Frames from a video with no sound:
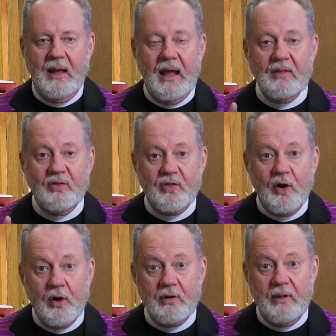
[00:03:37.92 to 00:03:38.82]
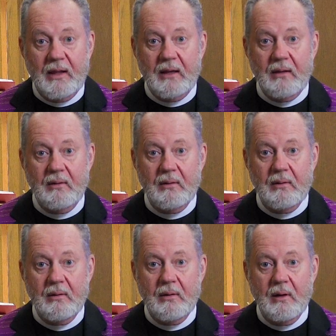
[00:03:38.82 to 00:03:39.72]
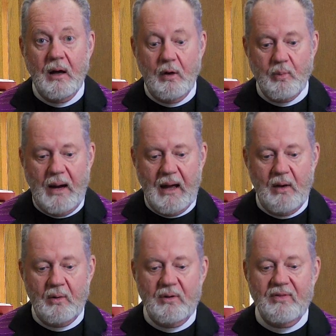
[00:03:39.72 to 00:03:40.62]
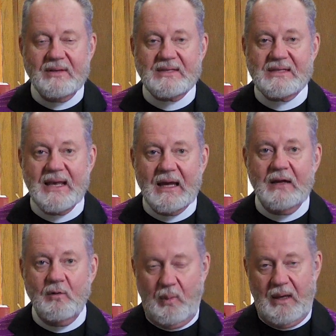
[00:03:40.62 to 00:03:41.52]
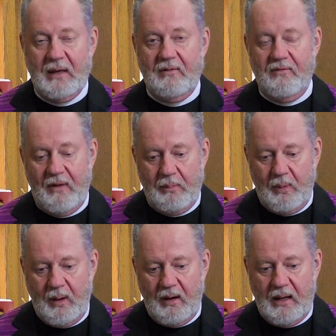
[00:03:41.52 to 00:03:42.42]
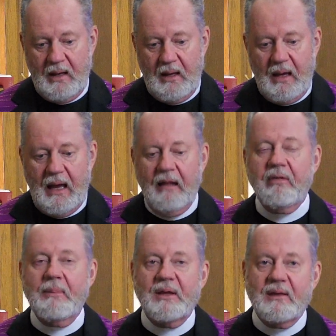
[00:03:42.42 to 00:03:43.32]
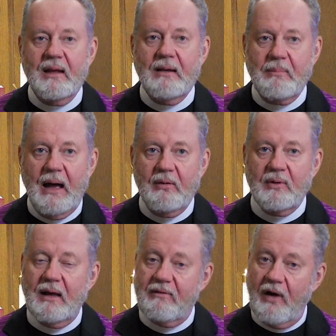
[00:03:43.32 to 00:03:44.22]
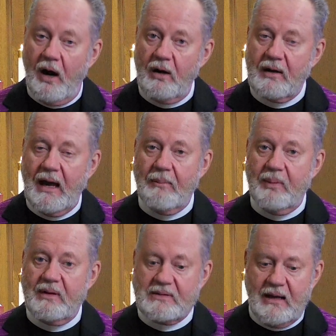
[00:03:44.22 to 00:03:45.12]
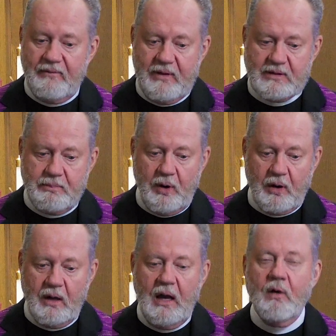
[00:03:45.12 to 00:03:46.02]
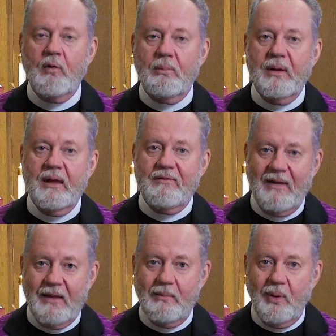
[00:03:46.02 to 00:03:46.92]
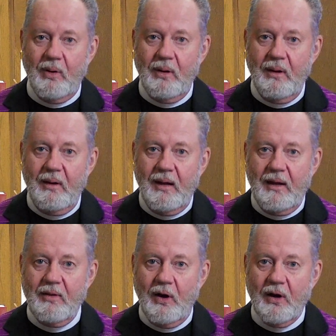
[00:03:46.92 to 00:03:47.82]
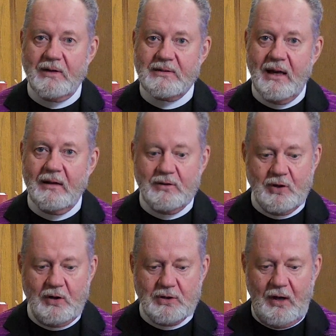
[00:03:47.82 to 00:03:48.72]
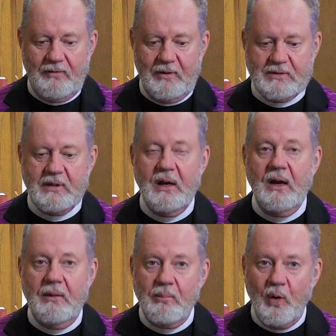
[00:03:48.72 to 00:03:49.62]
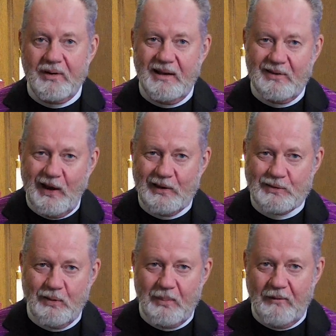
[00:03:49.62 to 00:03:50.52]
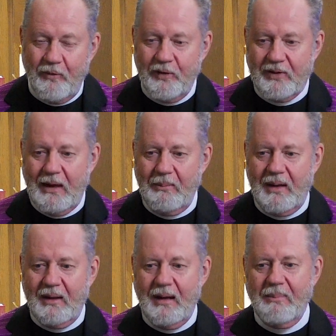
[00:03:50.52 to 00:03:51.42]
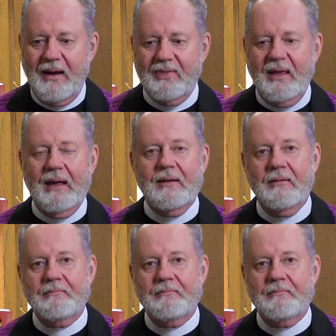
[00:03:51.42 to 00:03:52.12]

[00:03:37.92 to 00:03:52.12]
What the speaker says: And thirdly, around the 2nd week of February, a limited amount of hard copies of this book will be available in the Augustana Church office. More details will be forthcoming about that.